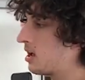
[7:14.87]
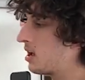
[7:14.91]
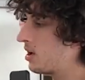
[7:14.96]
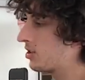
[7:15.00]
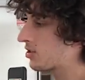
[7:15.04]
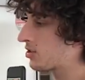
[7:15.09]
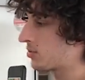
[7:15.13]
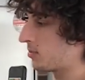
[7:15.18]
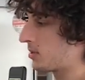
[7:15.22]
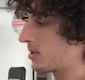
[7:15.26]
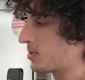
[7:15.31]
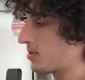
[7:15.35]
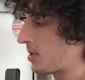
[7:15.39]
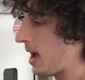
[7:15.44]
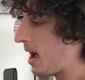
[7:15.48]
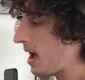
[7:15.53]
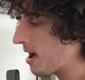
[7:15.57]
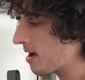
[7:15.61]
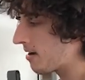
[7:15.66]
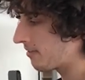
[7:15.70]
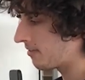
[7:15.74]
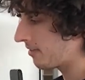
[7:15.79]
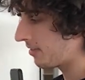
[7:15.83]
So when you
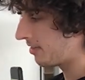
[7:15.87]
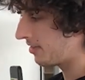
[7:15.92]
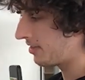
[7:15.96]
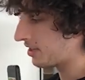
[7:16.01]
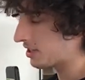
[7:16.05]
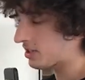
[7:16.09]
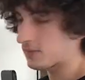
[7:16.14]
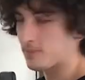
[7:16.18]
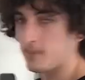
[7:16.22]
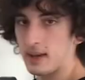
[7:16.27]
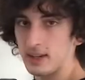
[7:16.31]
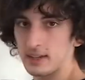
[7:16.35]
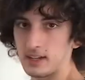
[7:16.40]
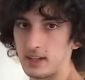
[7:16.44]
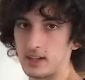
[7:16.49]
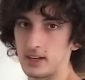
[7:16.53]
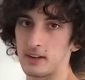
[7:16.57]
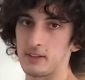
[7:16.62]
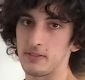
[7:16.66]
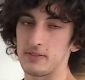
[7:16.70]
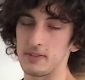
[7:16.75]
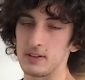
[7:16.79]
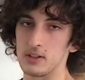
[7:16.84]
have this
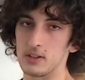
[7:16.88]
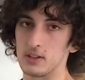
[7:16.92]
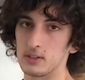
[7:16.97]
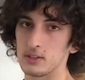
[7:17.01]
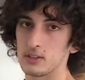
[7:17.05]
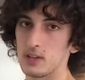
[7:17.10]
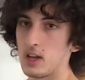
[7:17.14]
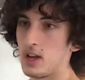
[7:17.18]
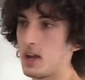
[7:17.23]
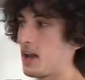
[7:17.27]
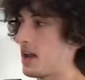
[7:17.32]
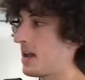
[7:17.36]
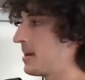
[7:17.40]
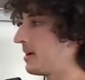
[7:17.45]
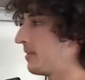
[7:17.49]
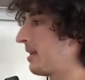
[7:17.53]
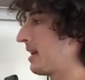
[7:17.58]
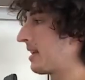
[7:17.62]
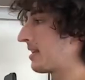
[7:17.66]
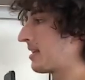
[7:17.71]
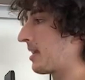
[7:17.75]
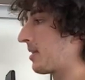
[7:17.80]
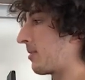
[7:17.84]
magnetic field
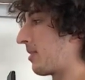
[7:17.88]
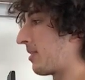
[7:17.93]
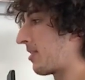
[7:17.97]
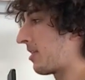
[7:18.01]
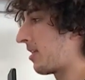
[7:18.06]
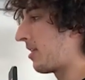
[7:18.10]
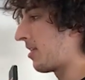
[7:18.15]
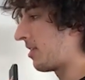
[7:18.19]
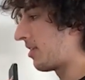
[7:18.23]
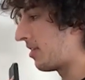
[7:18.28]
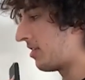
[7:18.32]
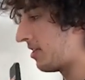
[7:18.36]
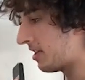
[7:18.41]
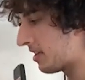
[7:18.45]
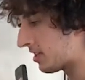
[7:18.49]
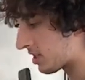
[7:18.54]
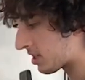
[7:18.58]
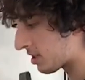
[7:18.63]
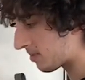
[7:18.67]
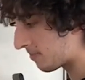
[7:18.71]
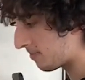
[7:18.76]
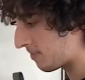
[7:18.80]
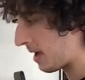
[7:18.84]
interacting with
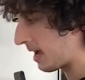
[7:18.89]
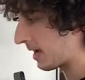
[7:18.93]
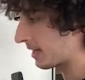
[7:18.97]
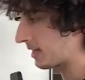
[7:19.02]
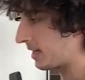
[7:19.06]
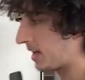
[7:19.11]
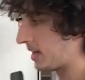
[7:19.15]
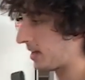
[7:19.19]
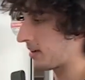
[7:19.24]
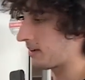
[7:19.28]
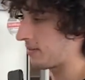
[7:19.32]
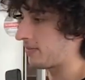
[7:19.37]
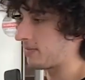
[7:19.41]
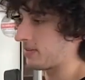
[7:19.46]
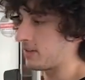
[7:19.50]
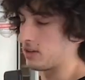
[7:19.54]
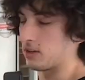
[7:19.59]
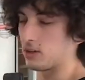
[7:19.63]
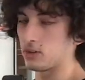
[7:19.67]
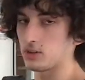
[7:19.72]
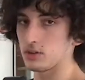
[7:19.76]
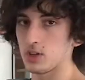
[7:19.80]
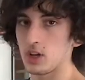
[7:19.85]
this magnetic
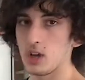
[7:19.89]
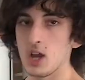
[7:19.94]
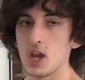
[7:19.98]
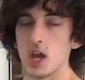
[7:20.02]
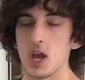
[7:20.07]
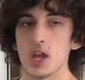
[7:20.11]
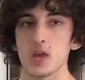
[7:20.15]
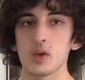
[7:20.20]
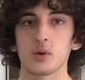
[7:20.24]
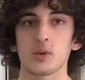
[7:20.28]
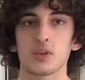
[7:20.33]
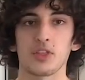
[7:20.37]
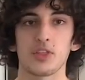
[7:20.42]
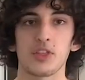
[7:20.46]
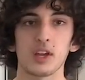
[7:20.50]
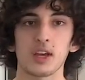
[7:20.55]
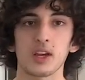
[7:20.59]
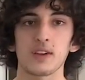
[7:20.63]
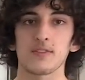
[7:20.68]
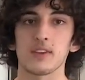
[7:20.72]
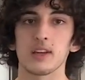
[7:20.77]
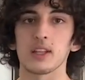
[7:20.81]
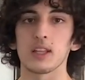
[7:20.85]
field, you could think
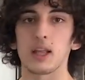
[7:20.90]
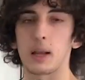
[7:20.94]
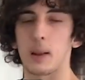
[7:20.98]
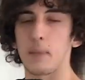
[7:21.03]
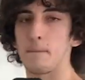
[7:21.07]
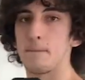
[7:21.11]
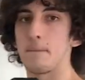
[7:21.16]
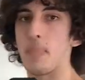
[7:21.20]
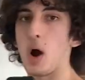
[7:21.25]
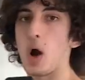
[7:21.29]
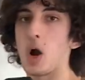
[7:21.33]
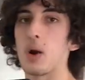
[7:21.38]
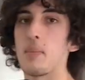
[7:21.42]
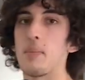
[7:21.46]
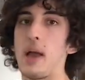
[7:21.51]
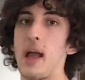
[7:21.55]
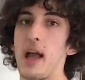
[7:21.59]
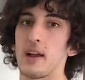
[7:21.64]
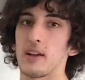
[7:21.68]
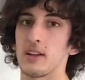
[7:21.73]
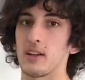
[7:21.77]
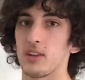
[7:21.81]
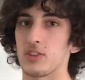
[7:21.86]
of it like bar
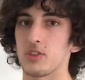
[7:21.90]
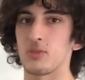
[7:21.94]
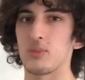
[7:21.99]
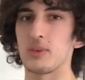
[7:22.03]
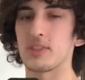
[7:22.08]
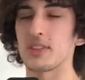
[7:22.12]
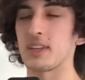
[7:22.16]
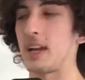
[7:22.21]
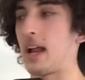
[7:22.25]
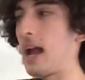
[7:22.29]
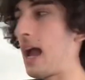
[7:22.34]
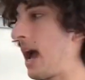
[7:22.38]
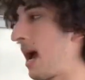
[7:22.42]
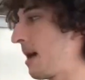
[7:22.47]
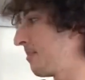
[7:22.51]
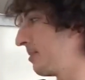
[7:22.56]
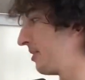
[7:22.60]
magnets. What's going to happen?